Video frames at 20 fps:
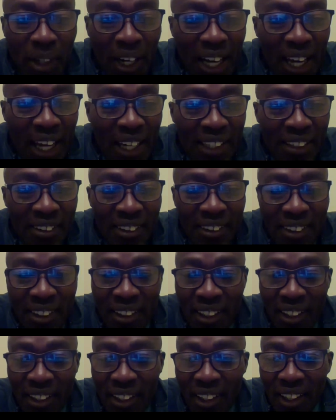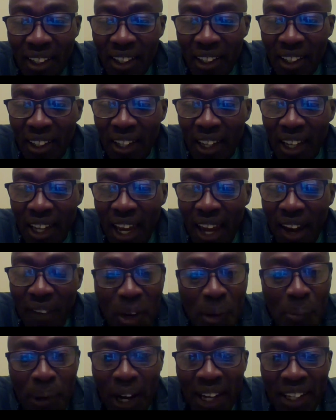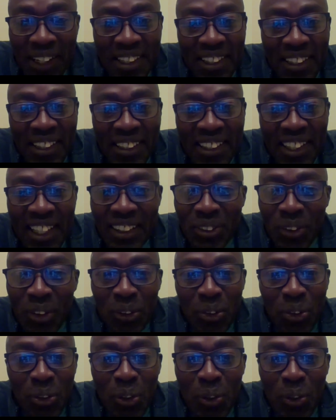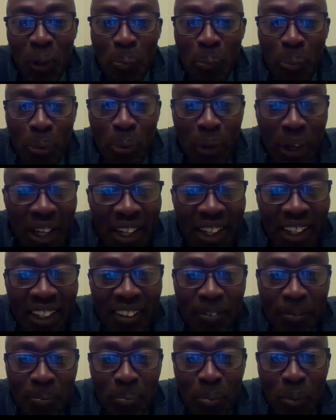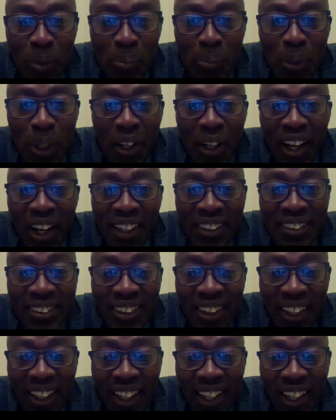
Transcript: And everybody, let's continue to pray, because